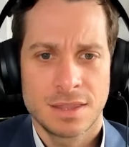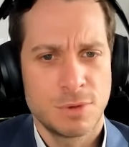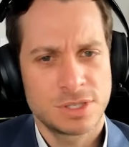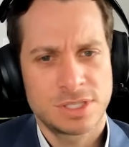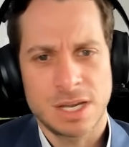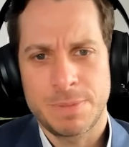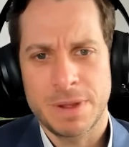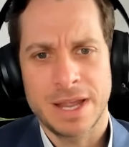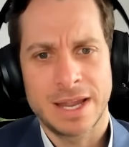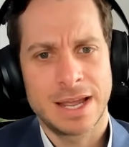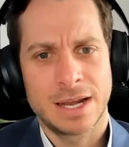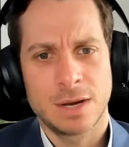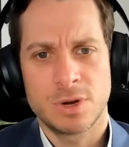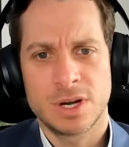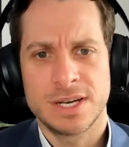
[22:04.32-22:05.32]
most I pay
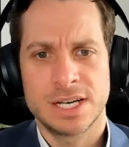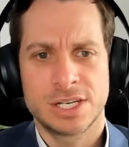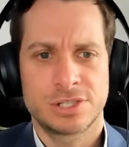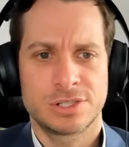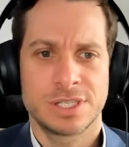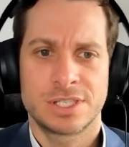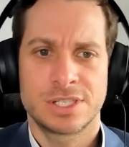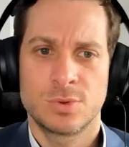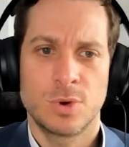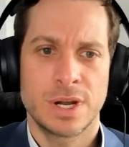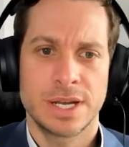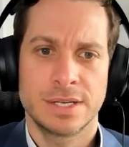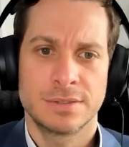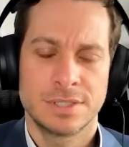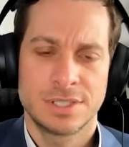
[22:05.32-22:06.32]
anyone initially is
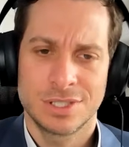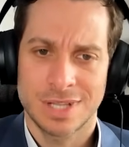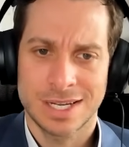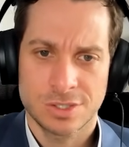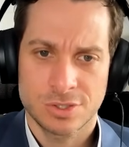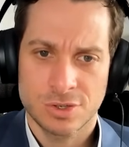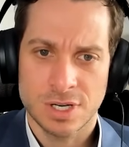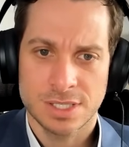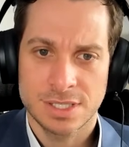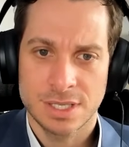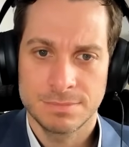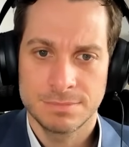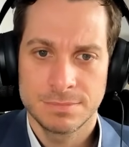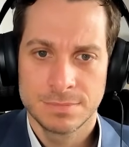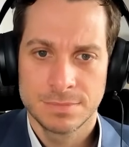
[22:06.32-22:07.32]
$20 until I can trust
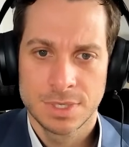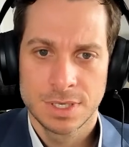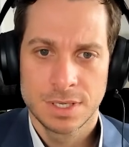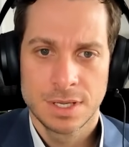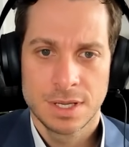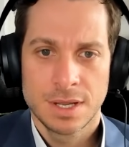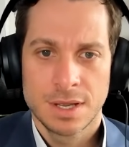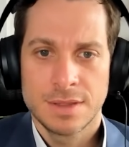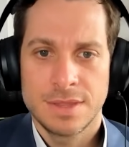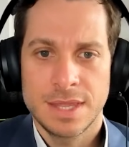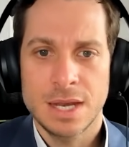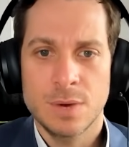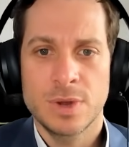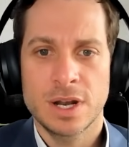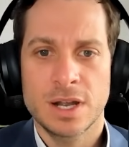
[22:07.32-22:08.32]
them. Then
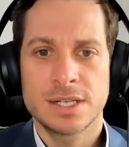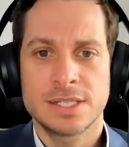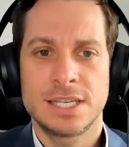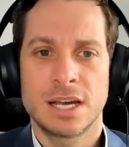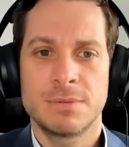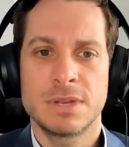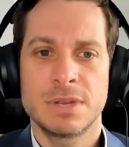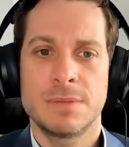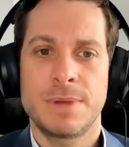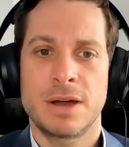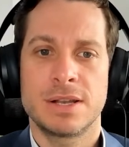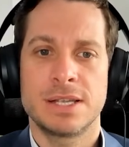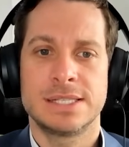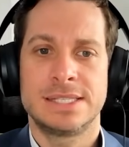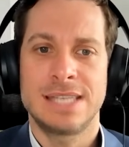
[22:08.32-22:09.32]
he went on to tell me about
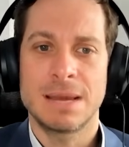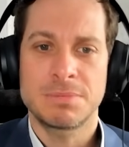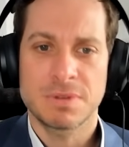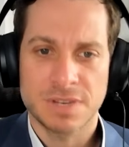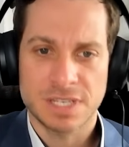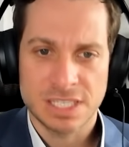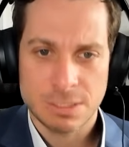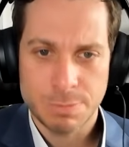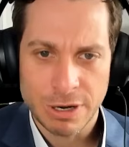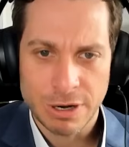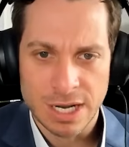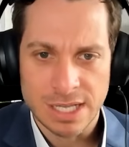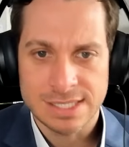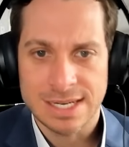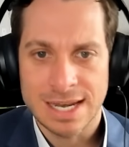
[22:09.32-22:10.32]
his depth of
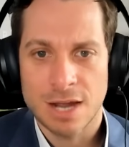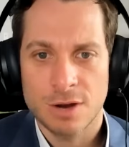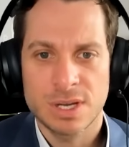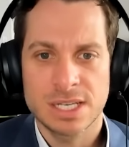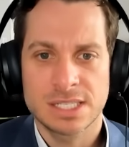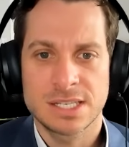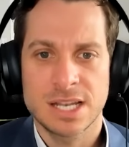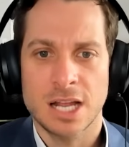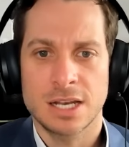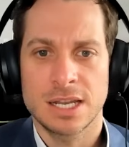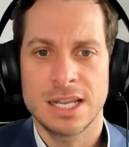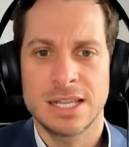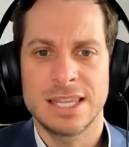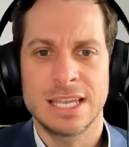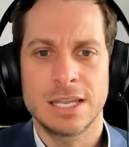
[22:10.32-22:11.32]
experience and how he is not
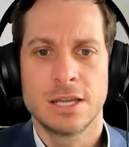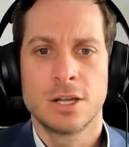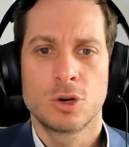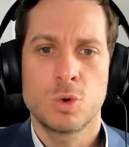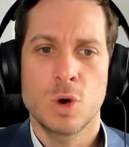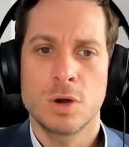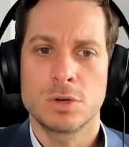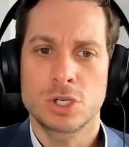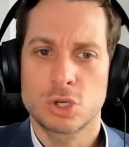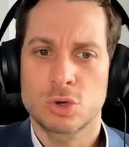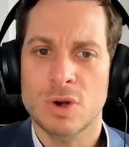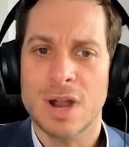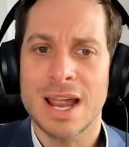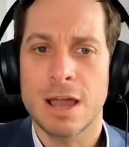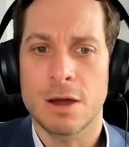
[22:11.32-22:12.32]
in the, quote,
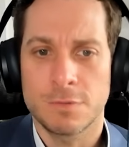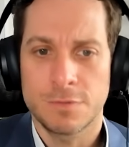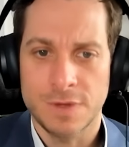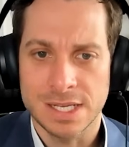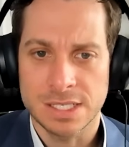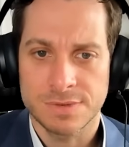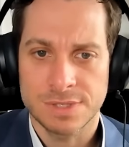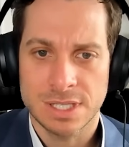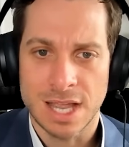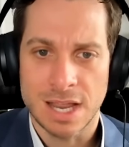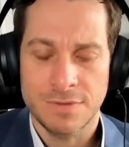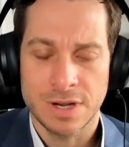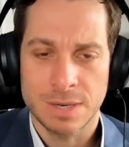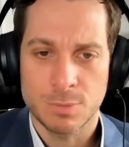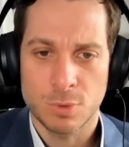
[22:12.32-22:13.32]
tryout phase of his
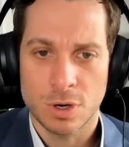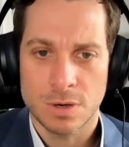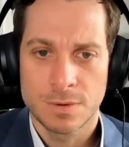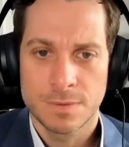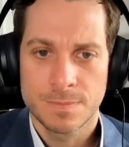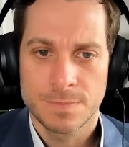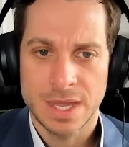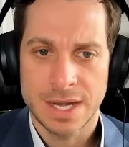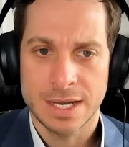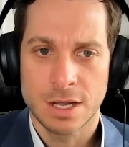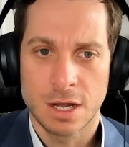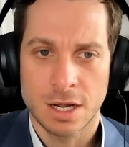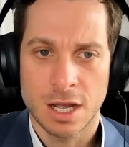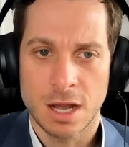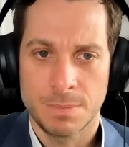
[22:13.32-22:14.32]
life anymore. Then he
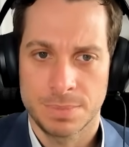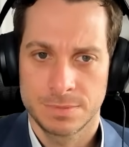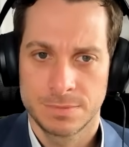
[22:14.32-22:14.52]
hung up.